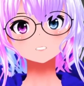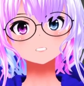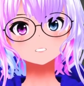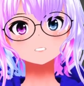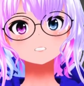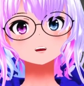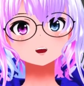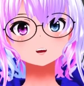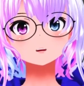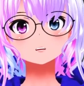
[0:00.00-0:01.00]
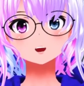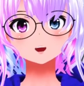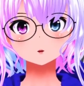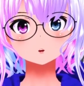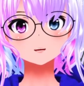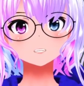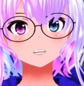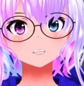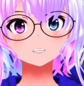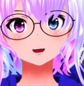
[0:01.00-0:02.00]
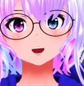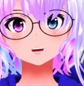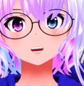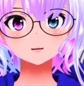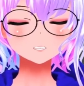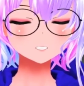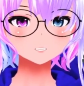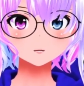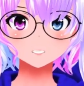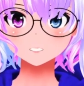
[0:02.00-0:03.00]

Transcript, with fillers: is we're going to add a component, go to VRChat Avatar Descriptor.